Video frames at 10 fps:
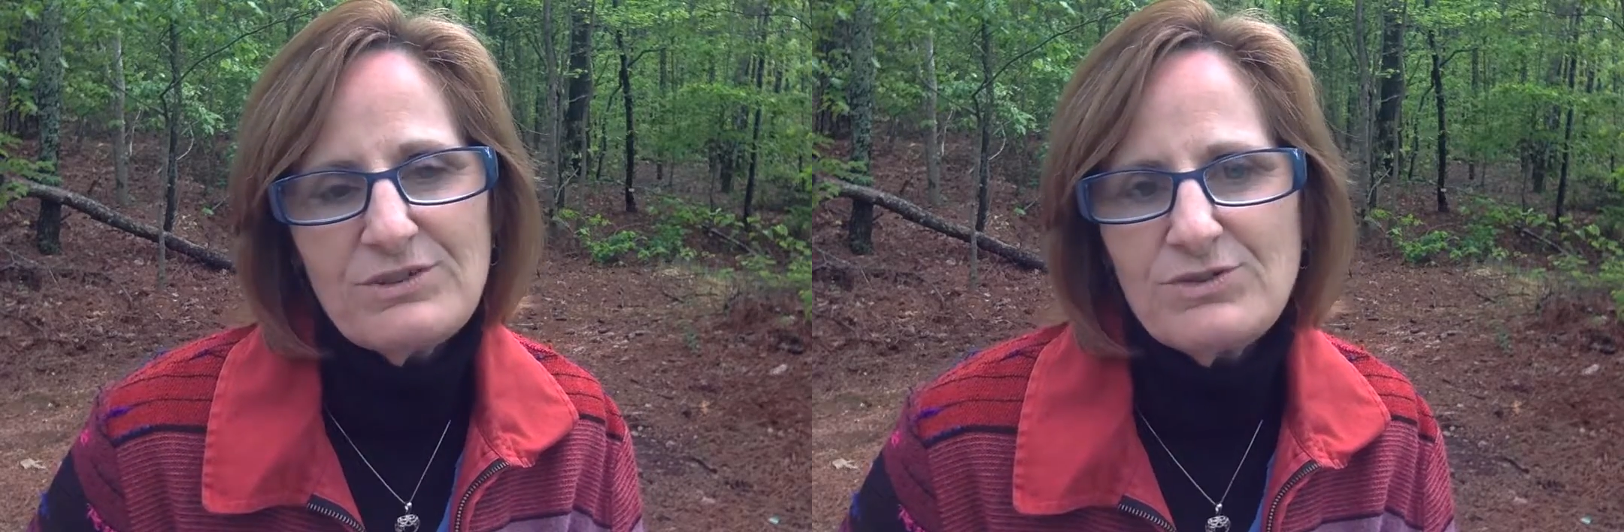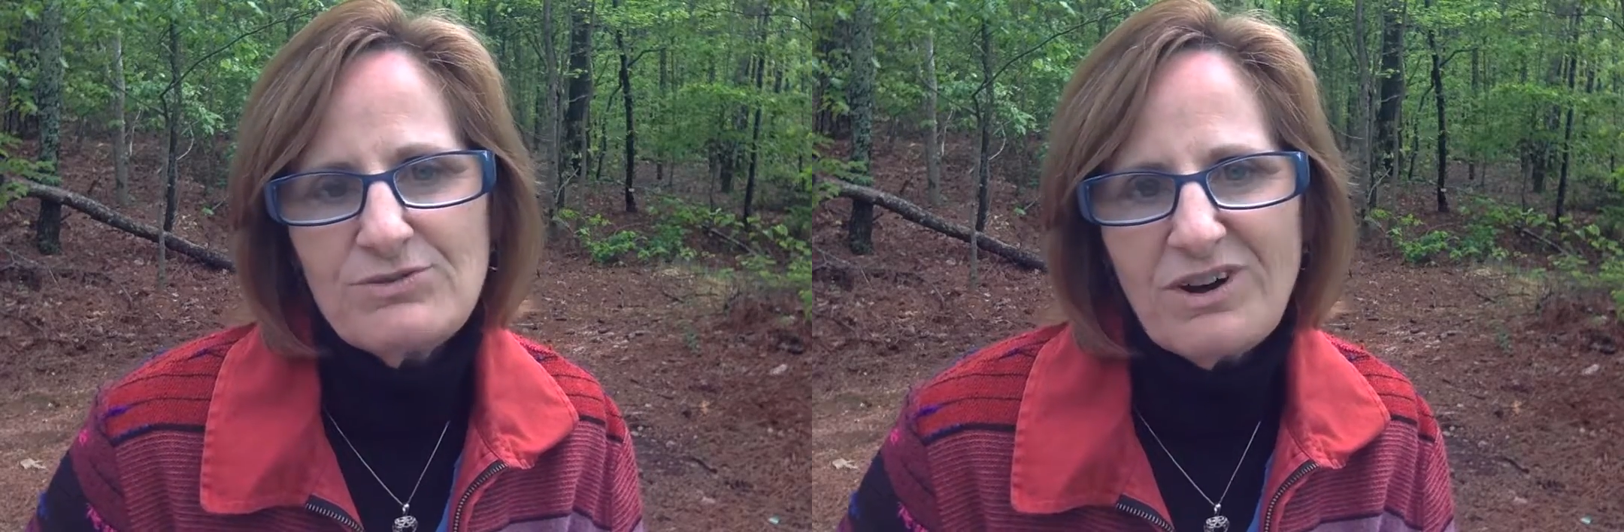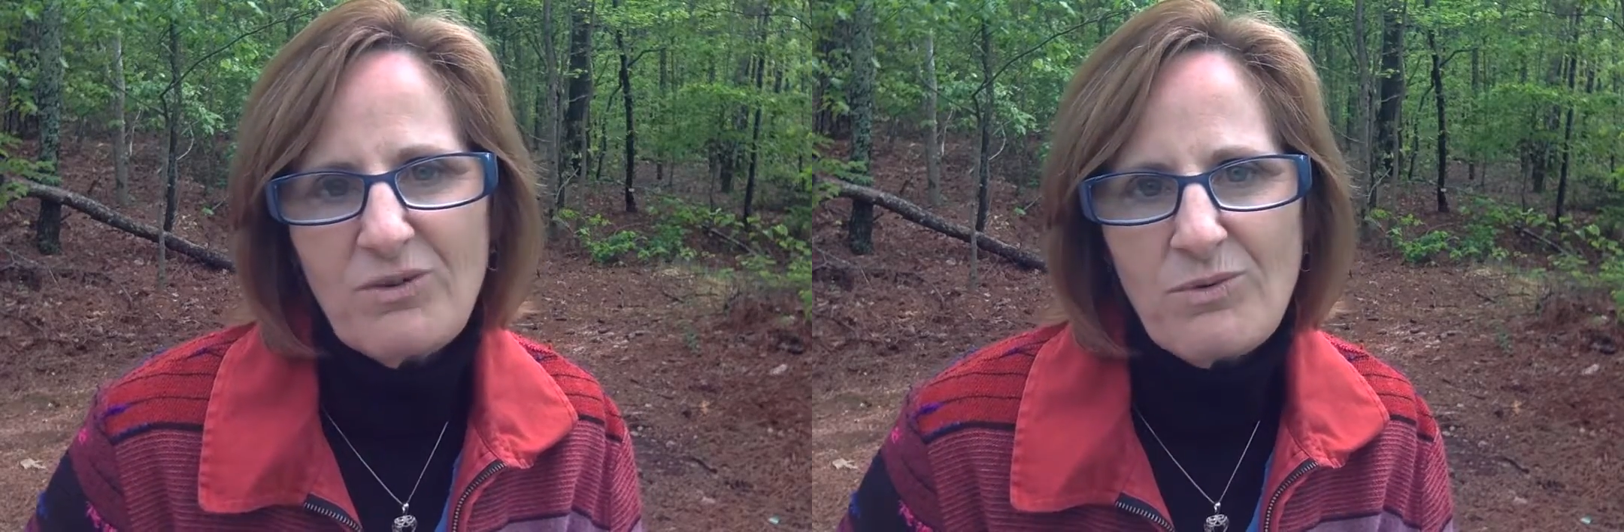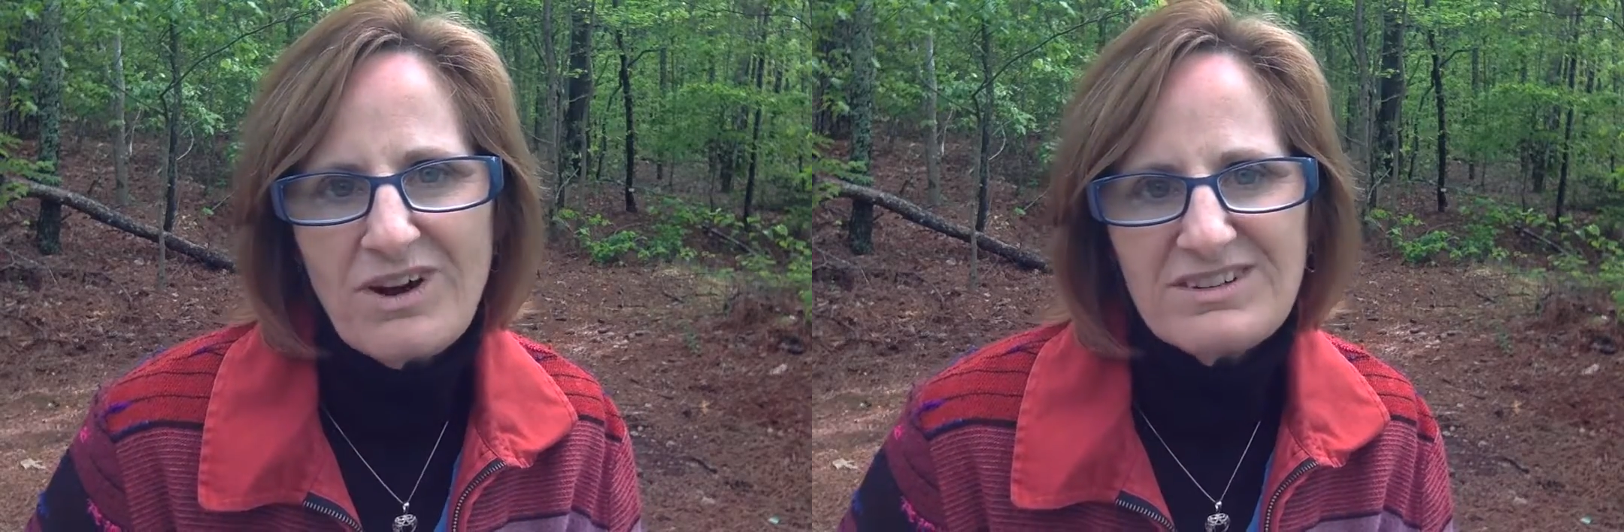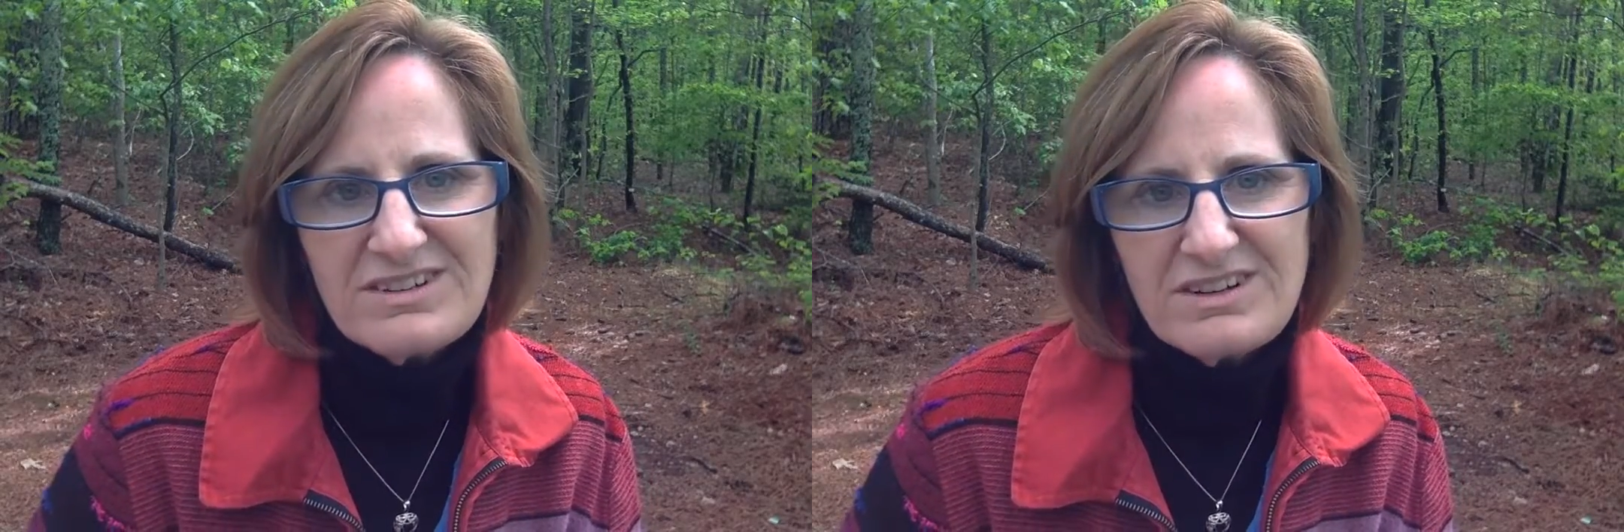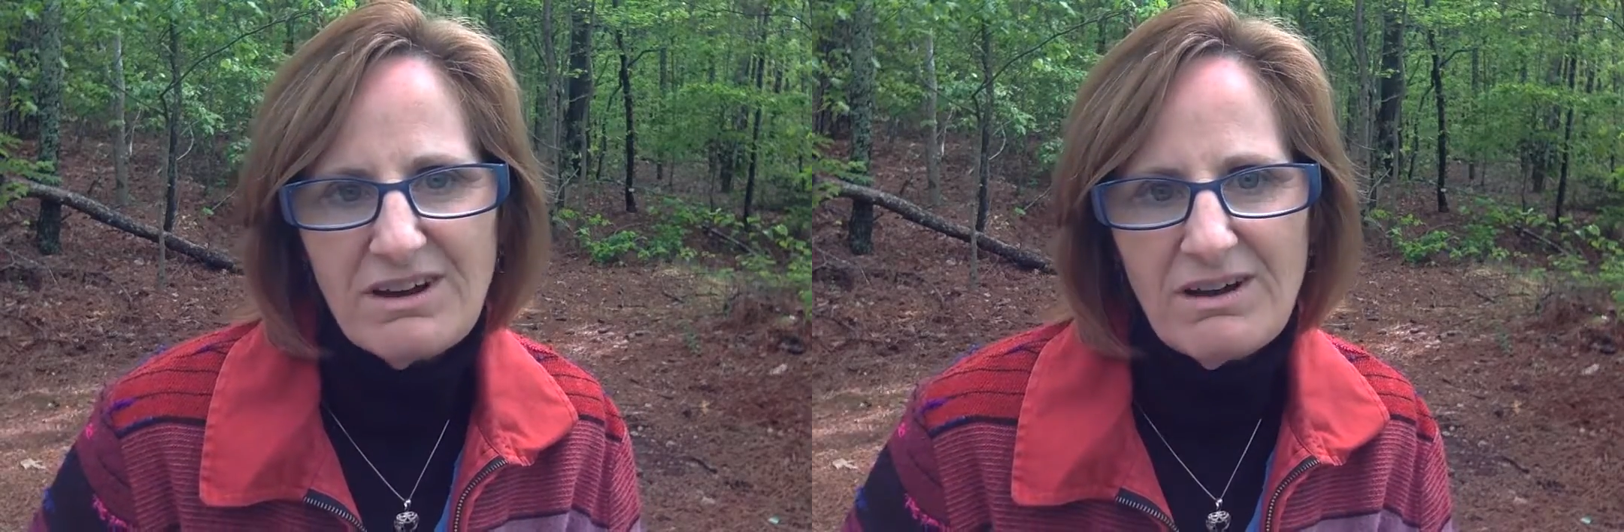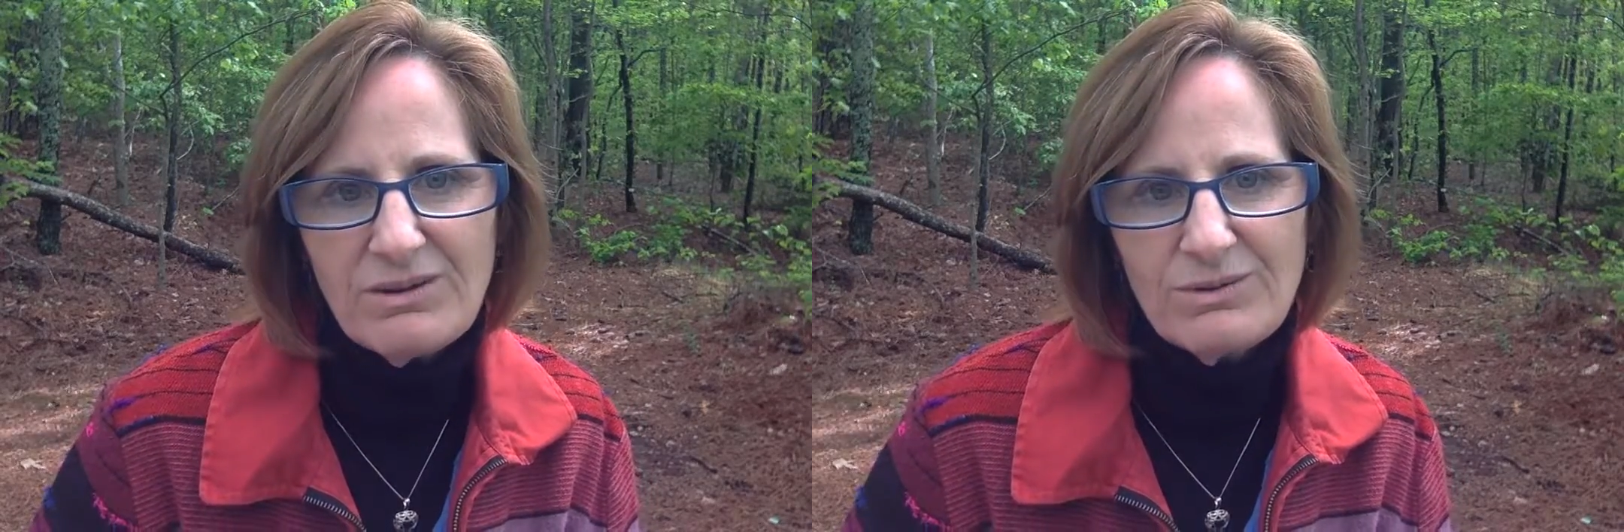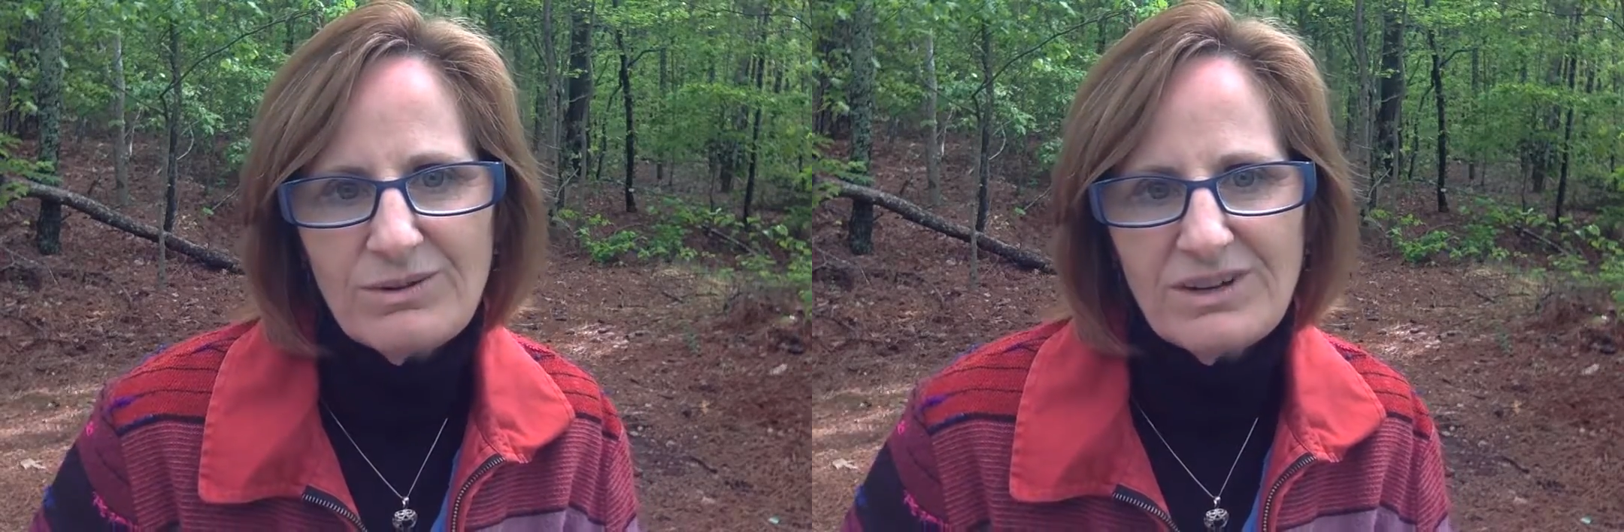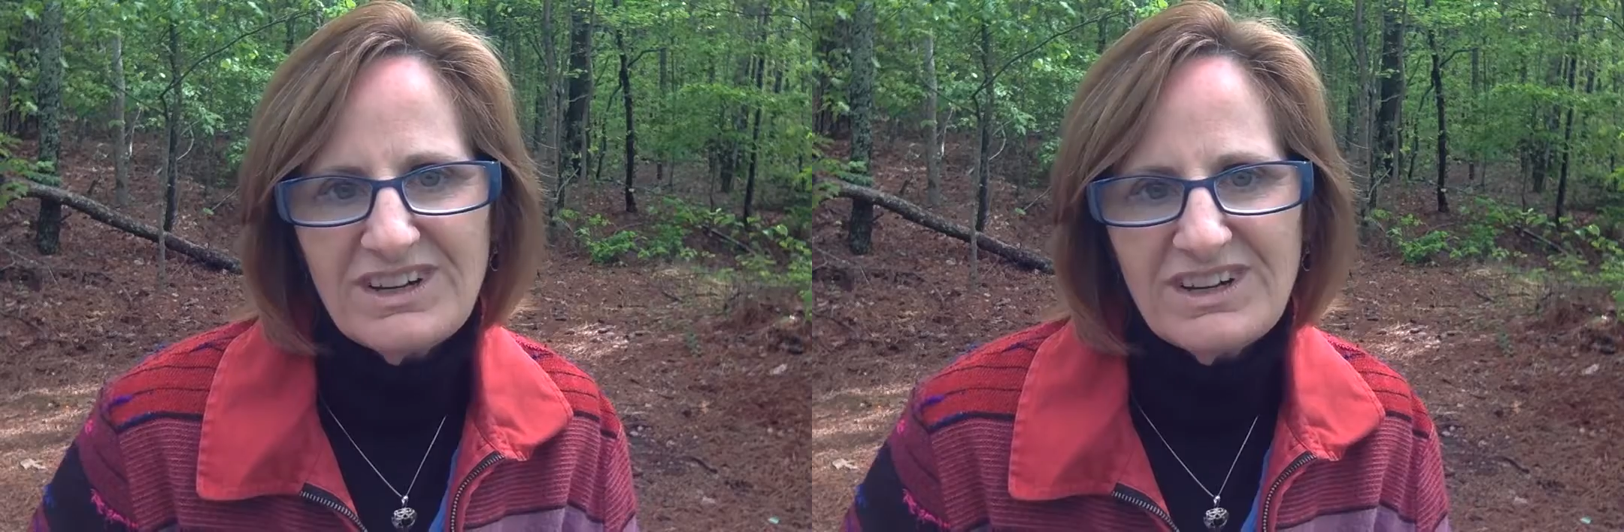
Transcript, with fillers: you do not want to go."